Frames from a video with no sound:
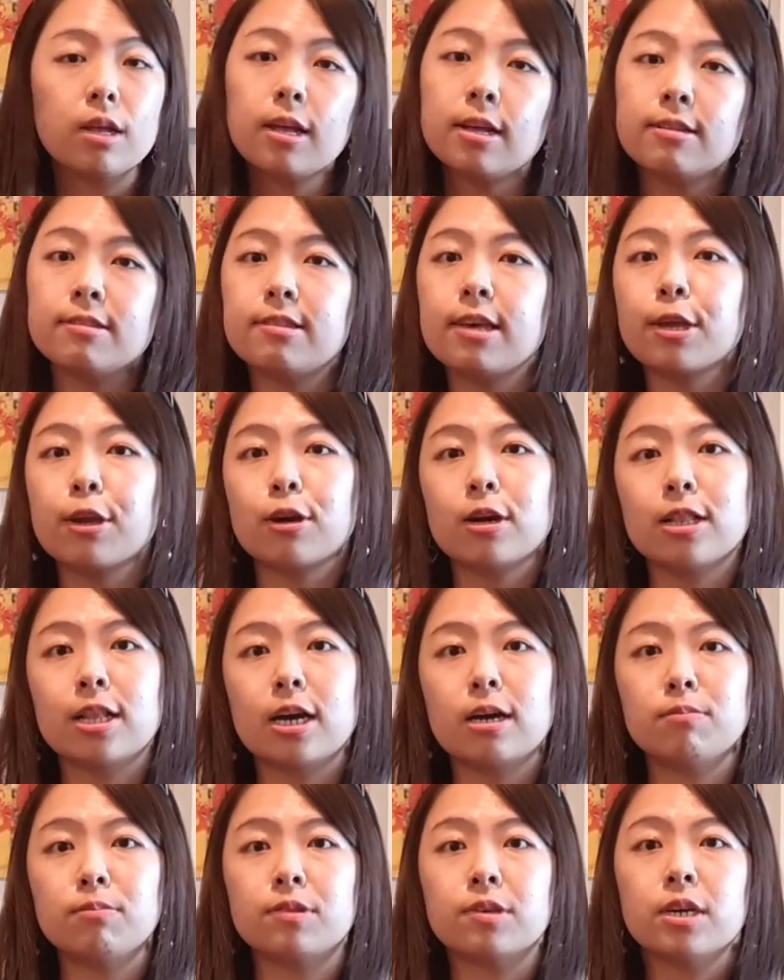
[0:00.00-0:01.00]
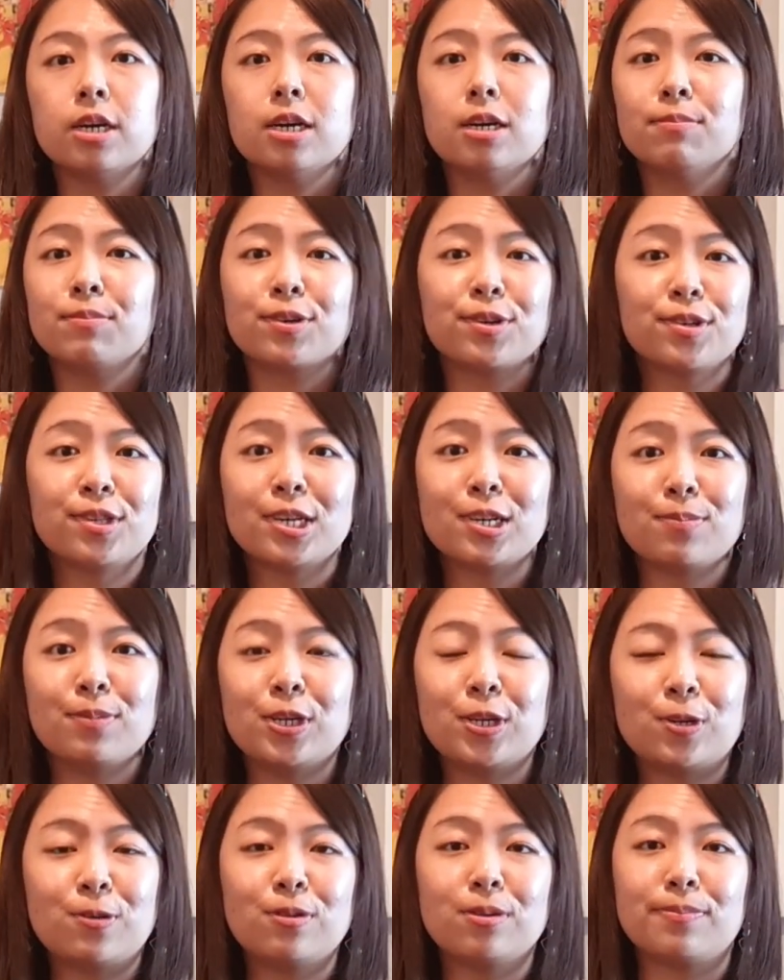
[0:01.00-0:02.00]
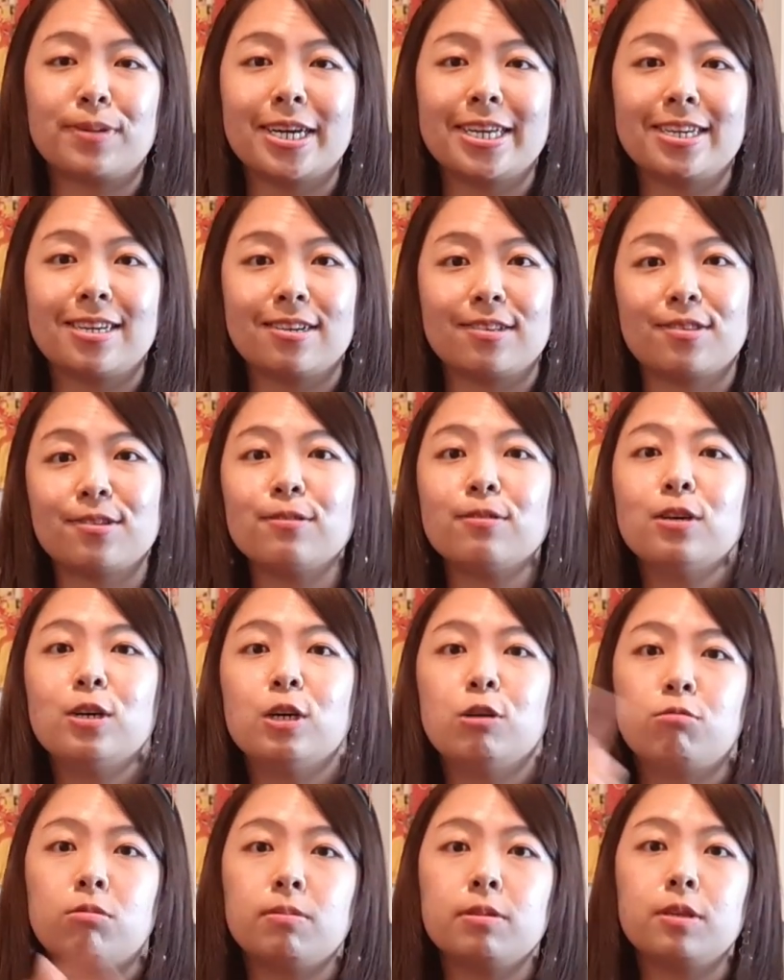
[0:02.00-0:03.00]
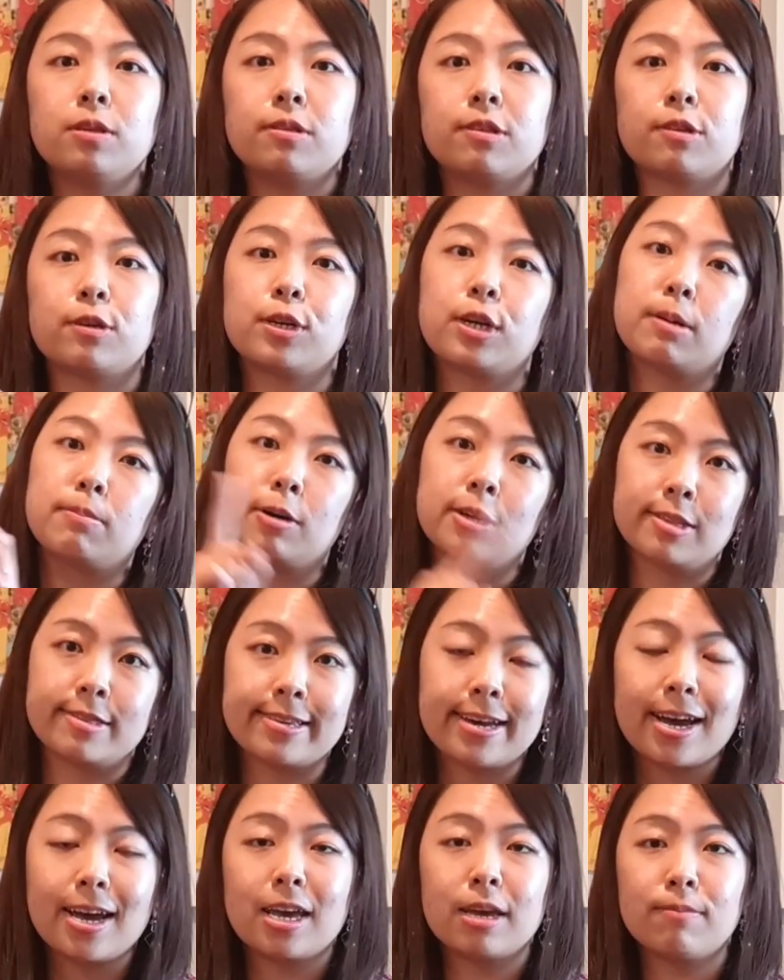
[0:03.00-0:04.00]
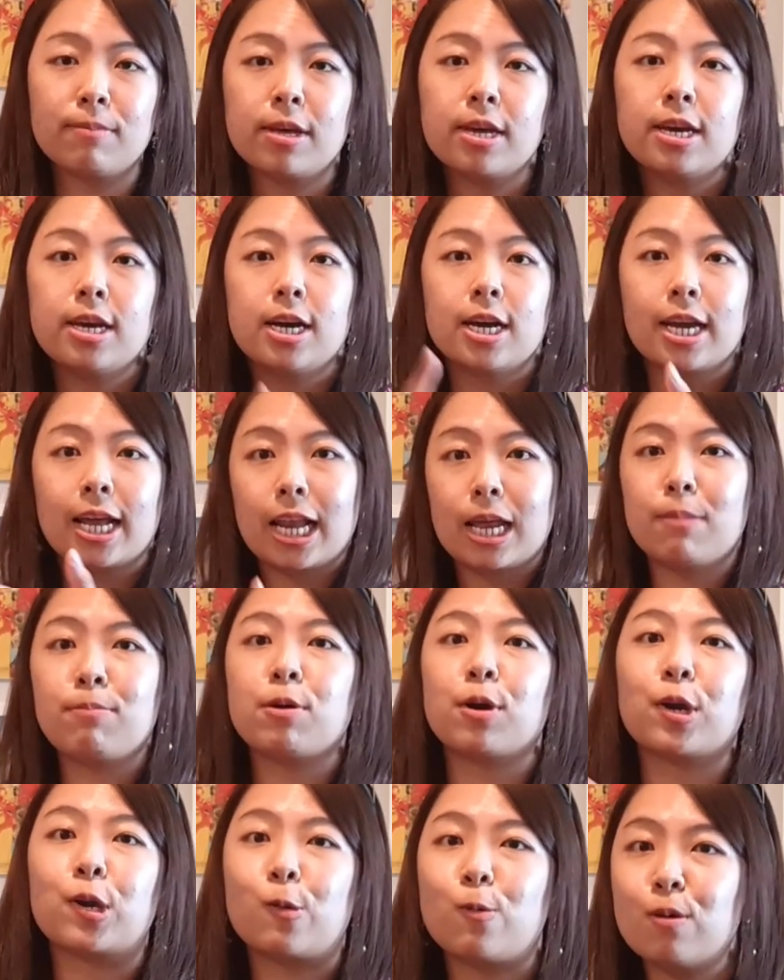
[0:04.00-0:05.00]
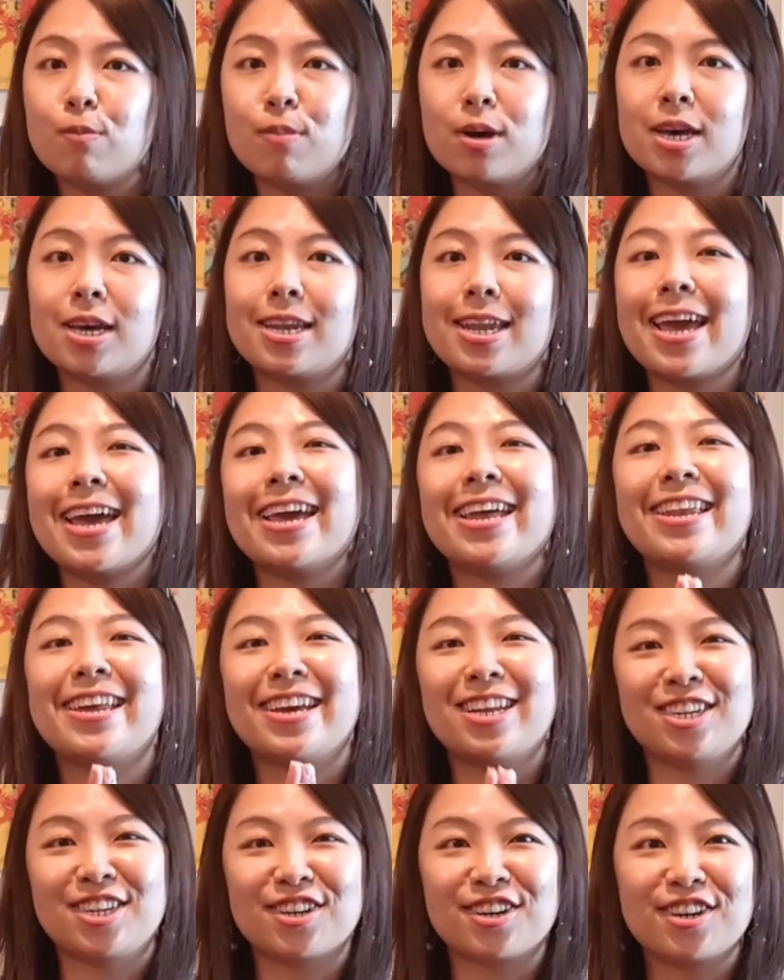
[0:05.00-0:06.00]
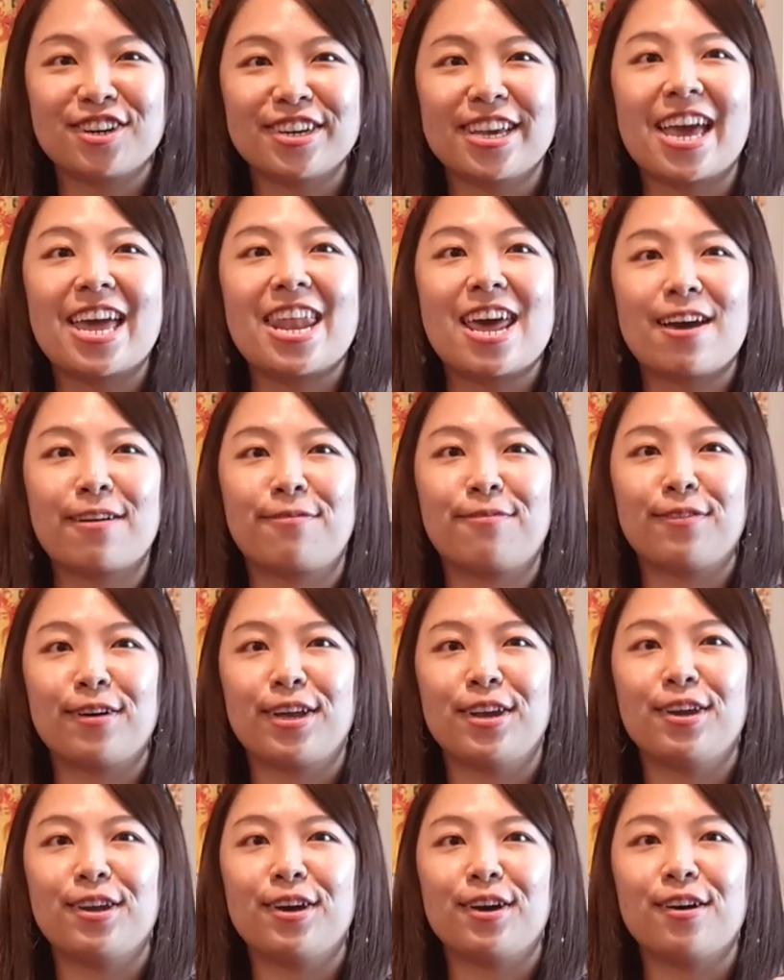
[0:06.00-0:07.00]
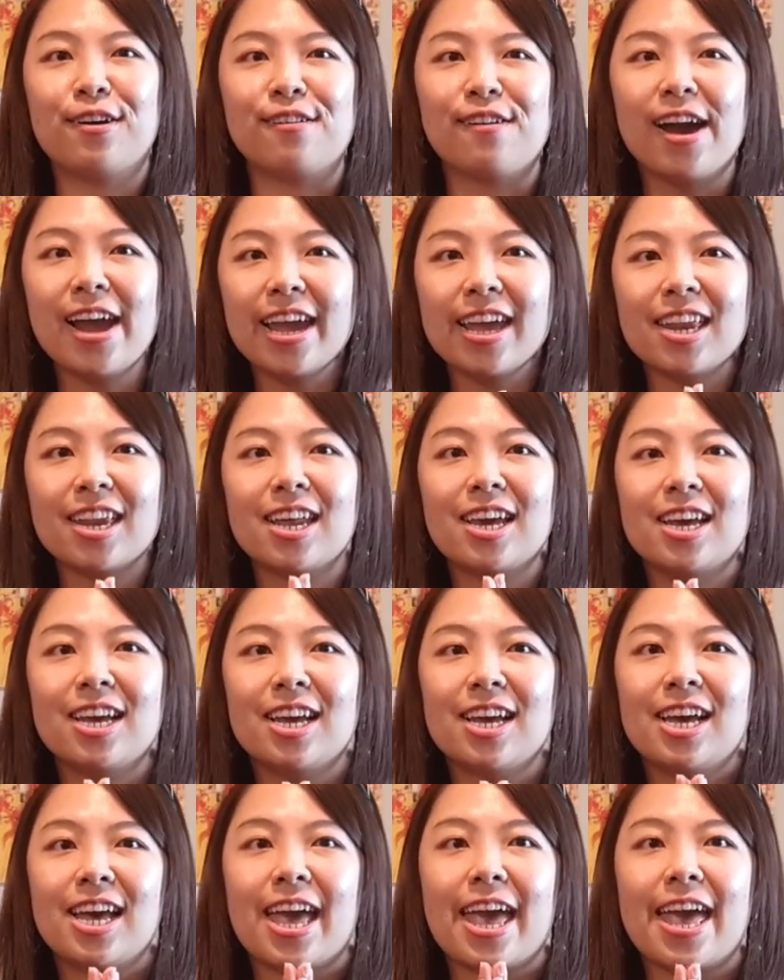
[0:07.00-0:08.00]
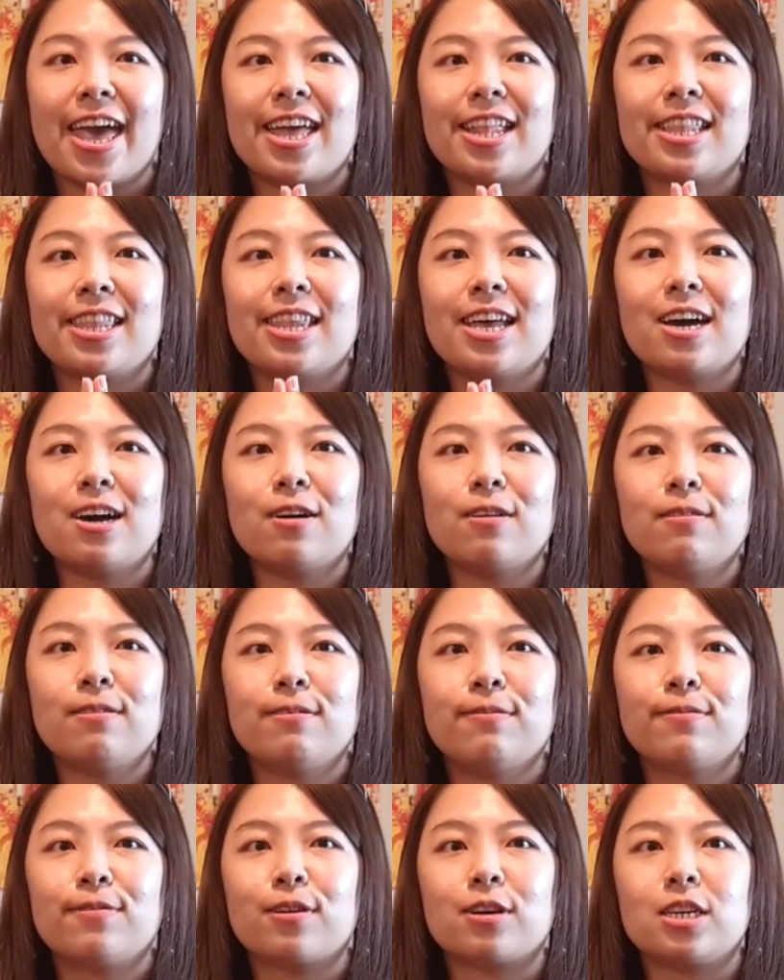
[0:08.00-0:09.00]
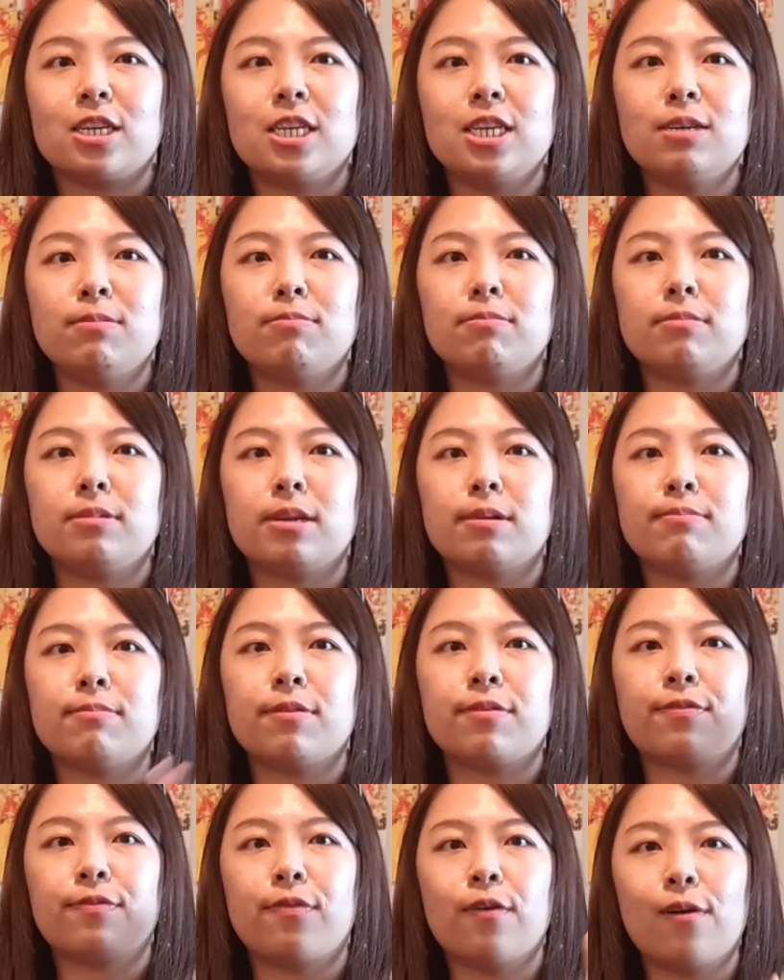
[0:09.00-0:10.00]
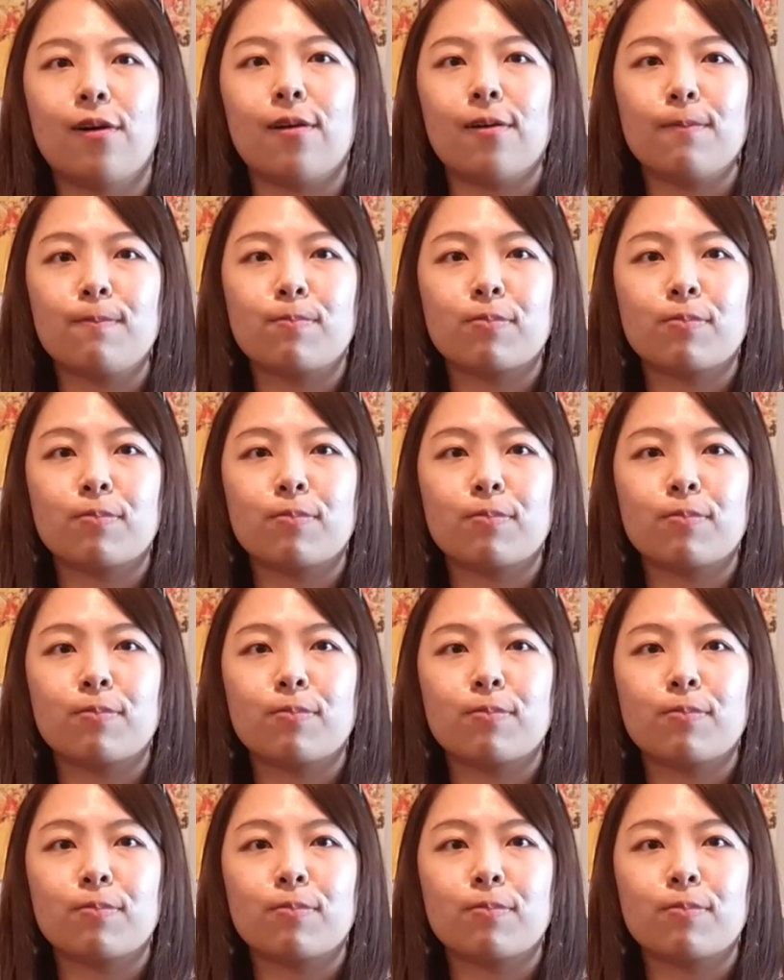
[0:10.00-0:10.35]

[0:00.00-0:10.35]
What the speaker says: Set your alarms because there will be no reminders. So remember to turn up on time, claim your equipment, and enjoy and have fun. Alright? And now for tip number 4.